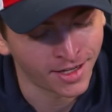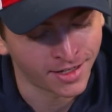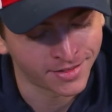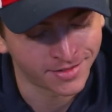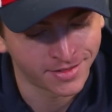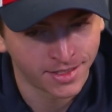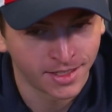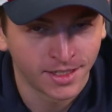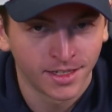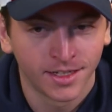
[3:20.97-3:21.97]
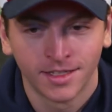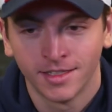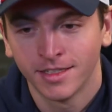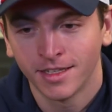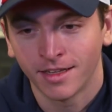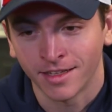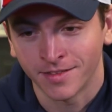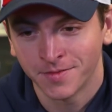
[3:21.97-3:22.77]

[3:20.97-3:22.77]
and I think